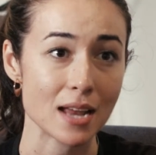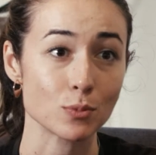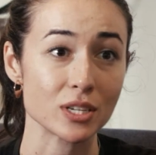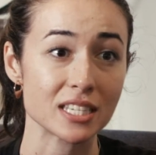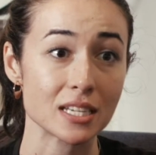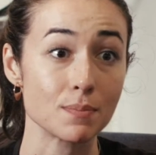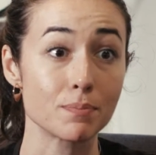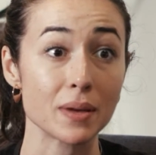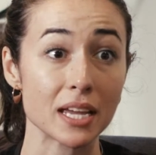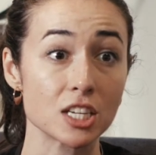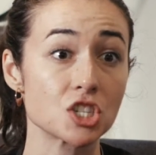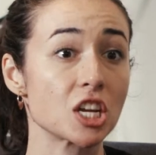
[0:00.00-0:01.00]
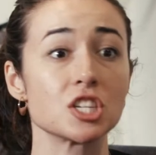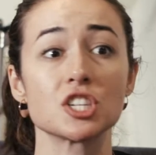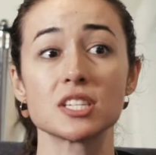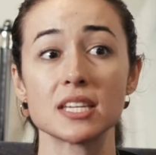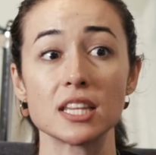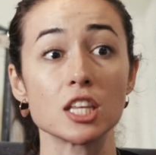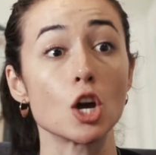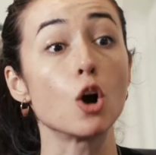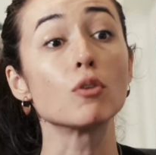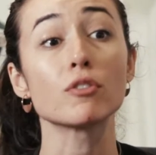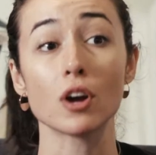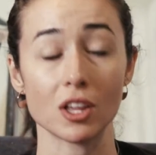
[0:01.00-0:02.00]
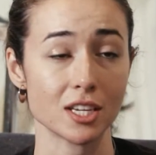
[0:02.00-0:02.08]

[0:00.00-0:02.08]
and we see big changes in the overall